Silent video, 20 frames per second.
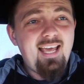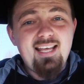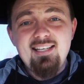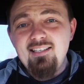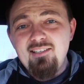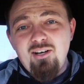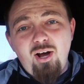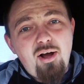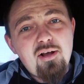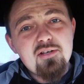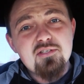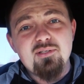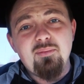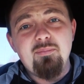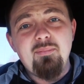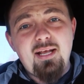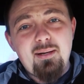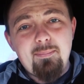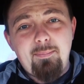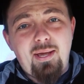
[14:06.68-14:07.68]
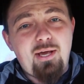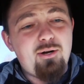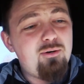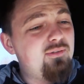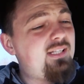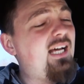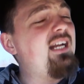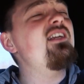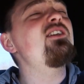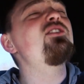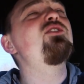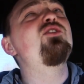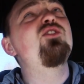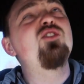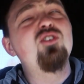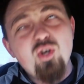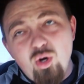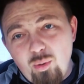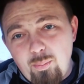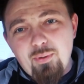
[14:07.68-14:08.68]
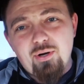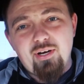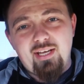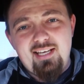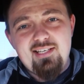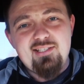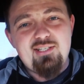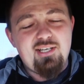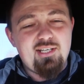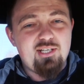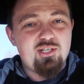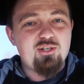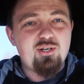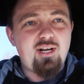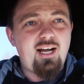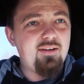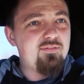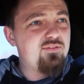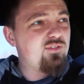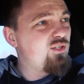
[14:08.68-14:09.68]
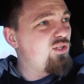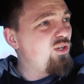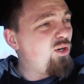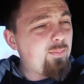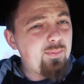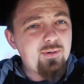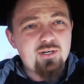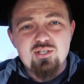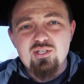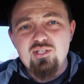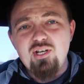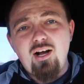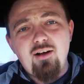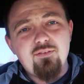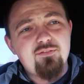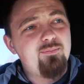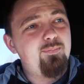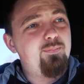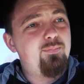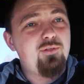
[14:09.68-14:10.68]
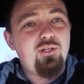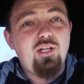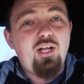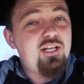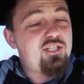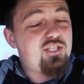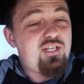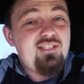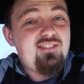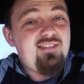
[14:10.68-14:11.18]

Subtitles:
and an awesome man pedal that is super easy to drive, super soft clutch.